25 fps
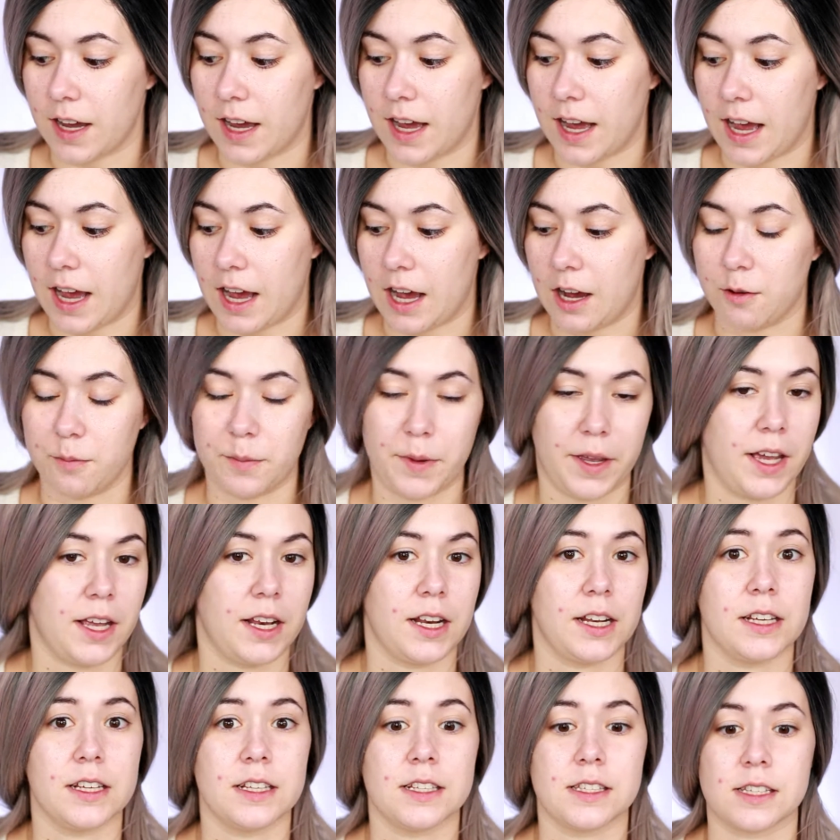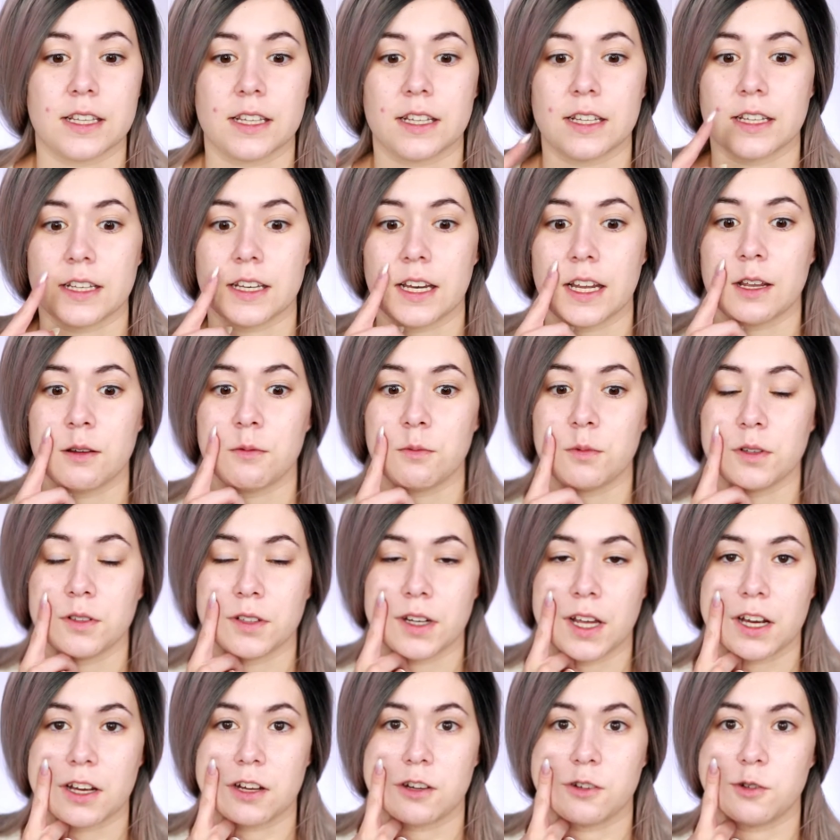how big it is, and it will
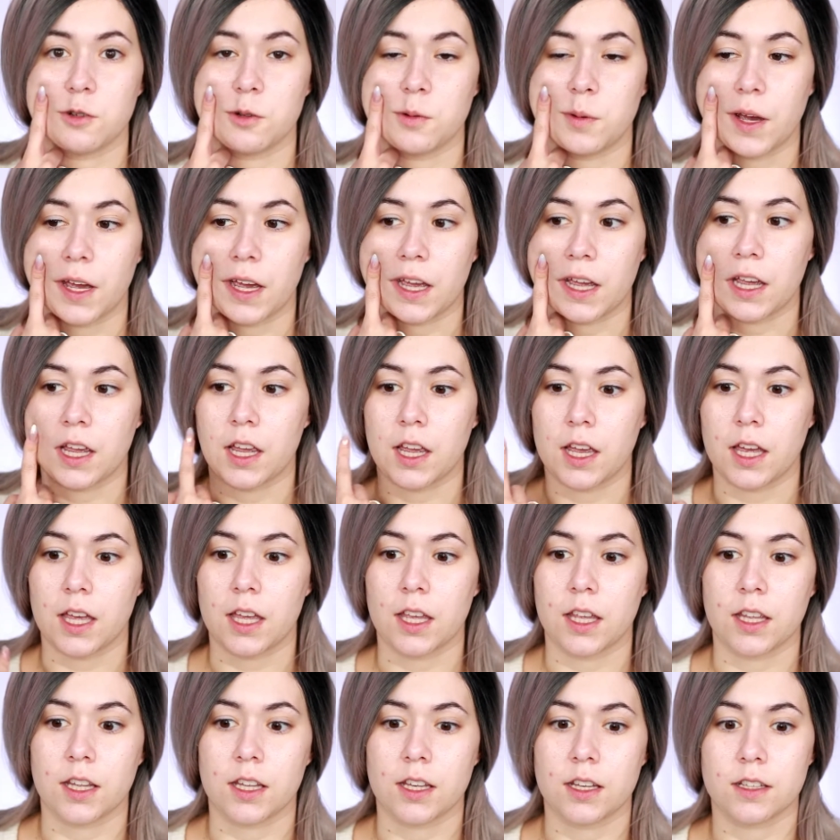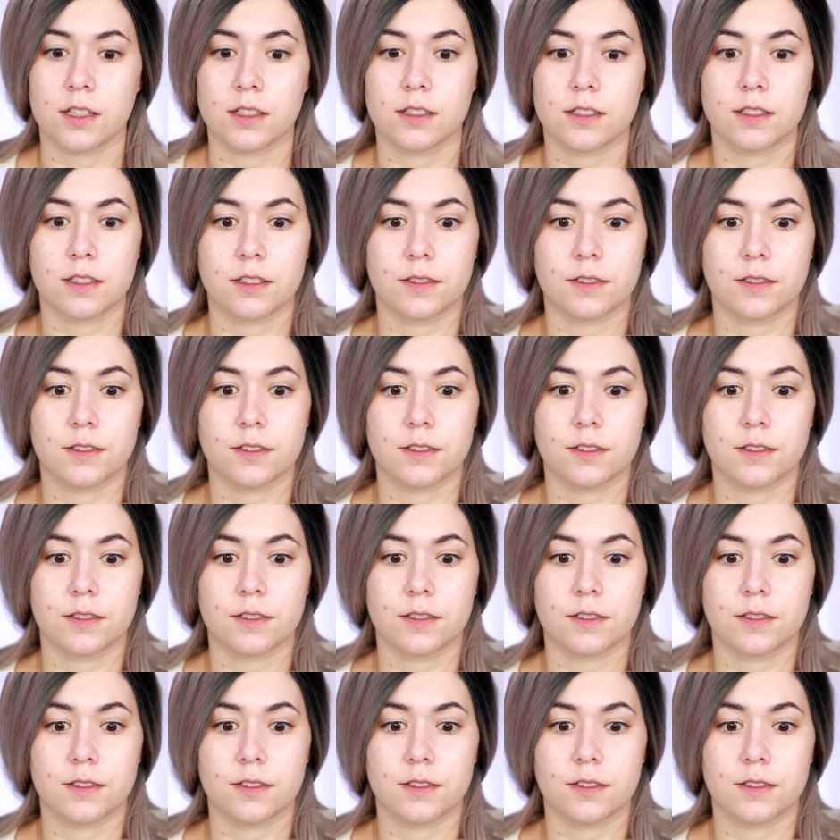not go away, and